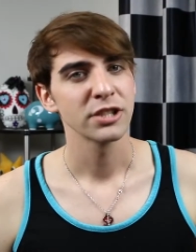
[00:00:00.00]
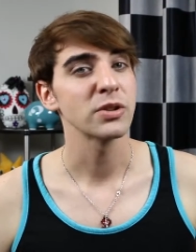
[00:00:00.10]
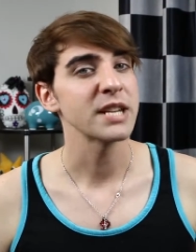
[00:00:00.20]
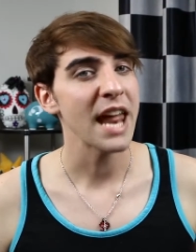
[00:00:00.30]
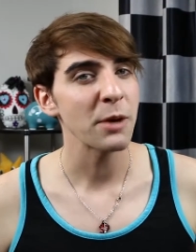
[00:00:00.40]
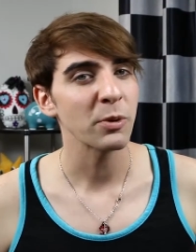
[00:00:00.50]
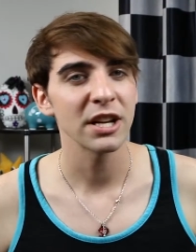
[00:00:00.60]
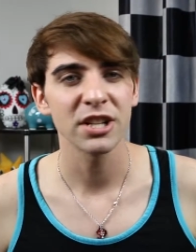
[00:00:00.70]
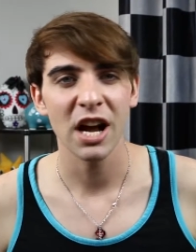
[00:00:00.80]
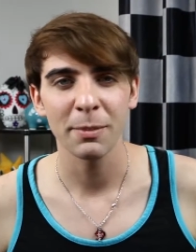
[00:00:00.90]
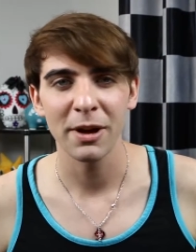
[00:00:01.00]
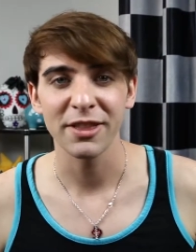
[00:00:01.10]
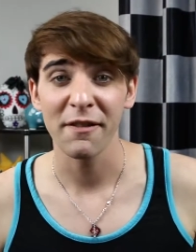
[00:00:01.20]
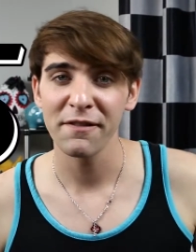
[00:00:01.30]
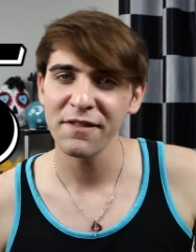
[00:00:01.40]
So today we're going to talk about
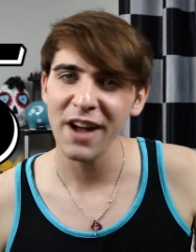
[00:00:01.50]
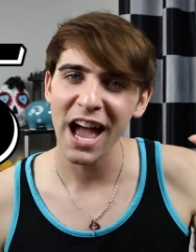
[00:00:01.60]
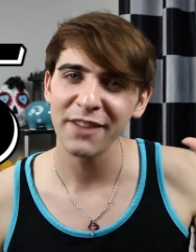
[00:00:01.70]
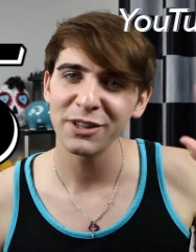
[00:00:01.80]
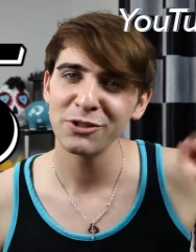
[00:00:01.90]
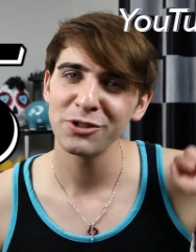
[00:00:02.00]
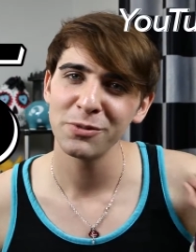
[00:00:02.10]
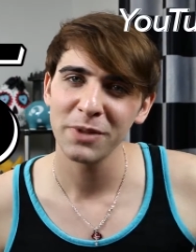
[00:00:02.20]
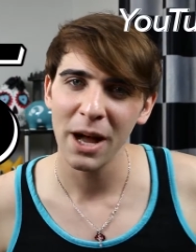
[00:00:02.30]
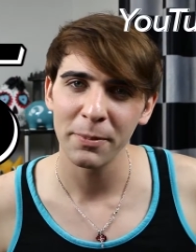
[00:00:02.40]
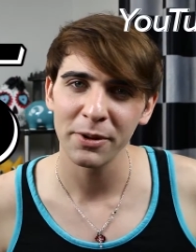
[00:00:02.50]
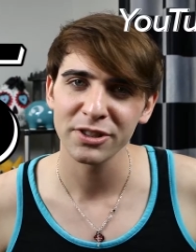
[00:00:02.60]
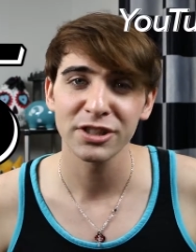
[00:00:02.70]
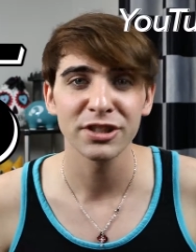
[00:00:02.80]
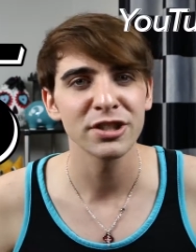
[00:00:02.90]
the five YouTube
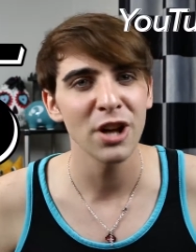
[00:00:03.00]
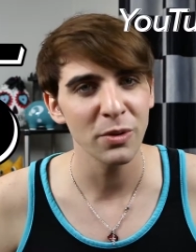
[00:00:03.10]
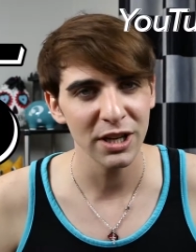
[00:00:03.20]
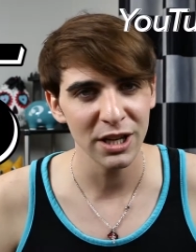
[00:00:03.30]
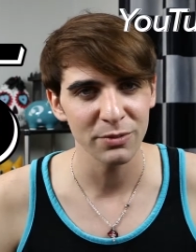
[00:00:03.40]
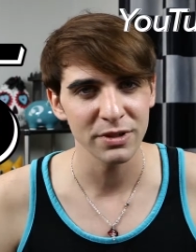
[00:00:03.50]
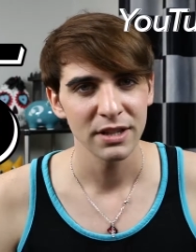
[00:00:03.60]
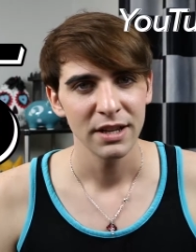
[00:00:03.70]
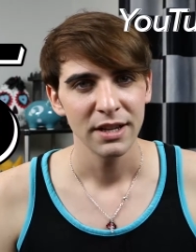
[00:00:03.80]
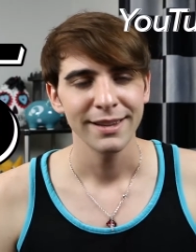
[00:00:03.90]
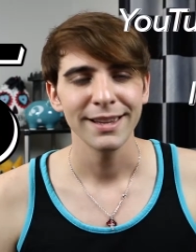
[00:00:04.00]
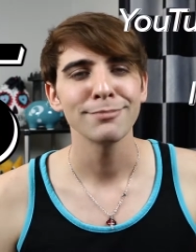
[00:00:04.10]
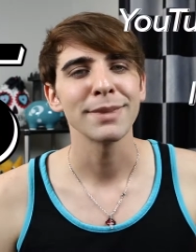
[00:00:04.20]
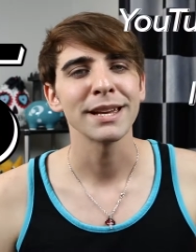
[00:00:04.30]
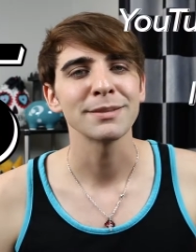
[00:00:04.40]
couples so cute
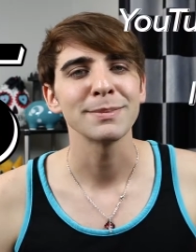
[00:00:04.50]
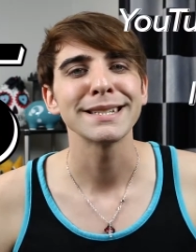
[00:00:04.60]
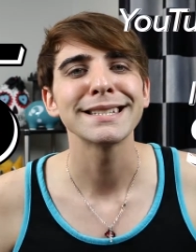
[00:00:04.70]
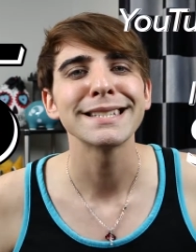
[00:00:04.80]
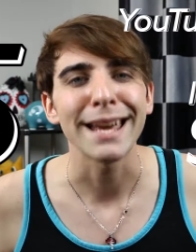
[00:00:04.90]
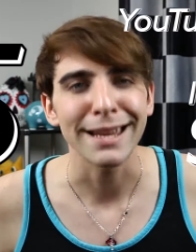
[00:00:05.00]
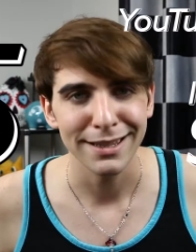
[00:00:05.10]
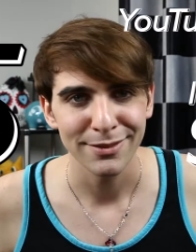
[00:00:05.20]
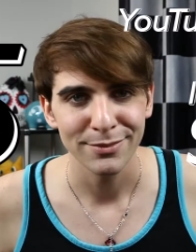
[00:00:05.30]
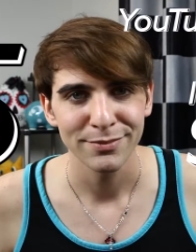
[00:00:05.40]
it makes me sick.